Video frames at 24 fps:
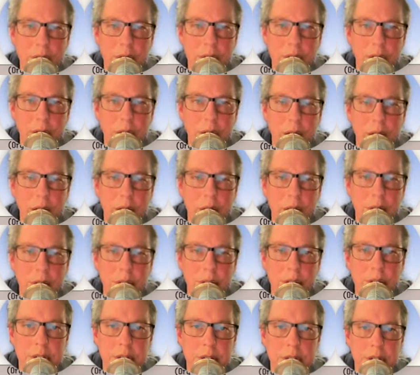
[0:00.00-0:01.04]
Uh, this
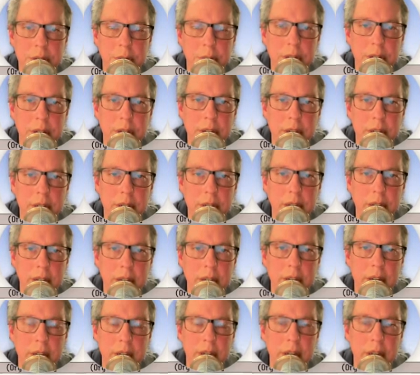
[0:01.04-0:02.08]
is a semantic date
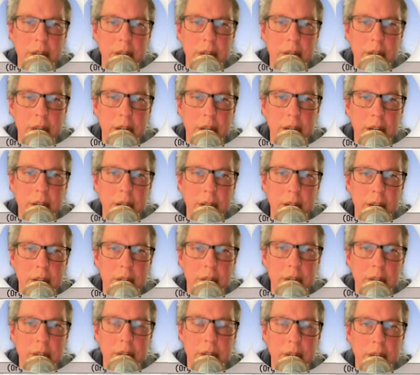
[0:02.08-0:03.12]
in uh,
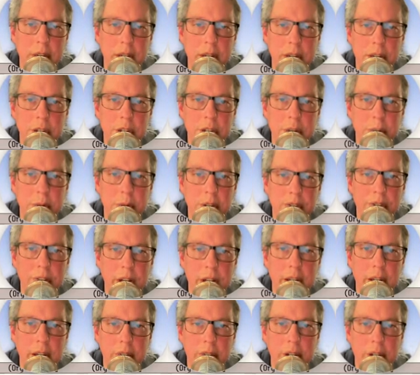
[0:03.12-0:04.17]

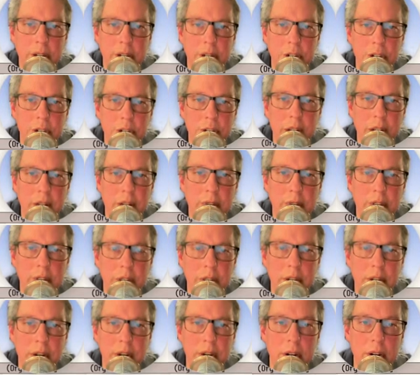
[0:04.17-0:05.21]
HTML5. I can just have the
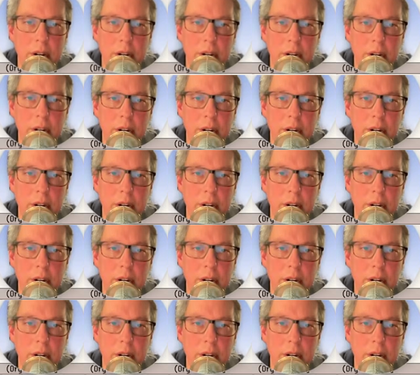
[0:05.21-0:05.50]
year